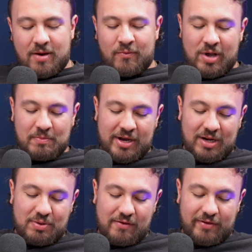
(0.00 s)
Well, I'm kind
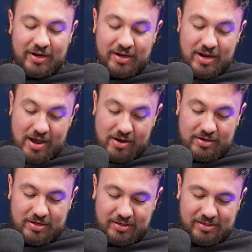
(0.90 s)
of pivoting now.
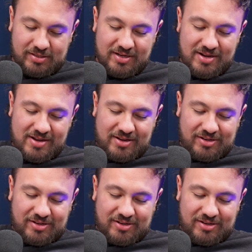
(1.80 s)
Okay, pivoting.